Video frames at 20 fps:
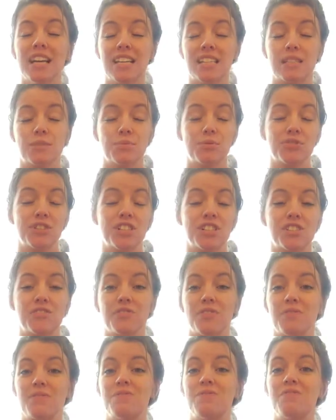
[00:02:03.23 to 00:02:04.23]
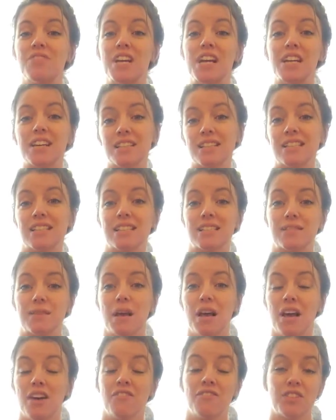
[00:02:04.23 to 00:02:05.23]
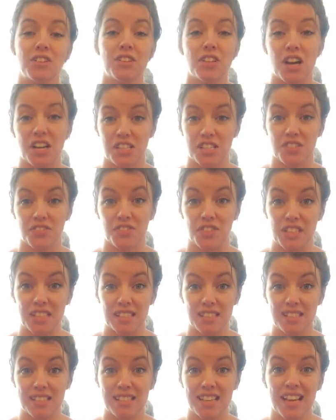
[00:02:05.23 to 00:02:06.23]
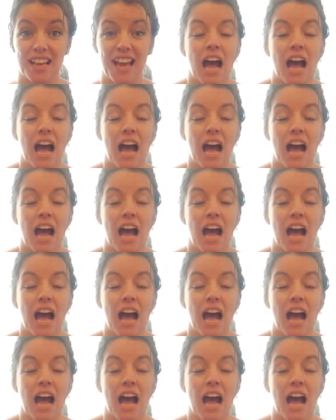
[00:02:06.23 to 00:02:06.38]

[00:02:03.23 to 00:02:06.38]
inspiration from various philosophies.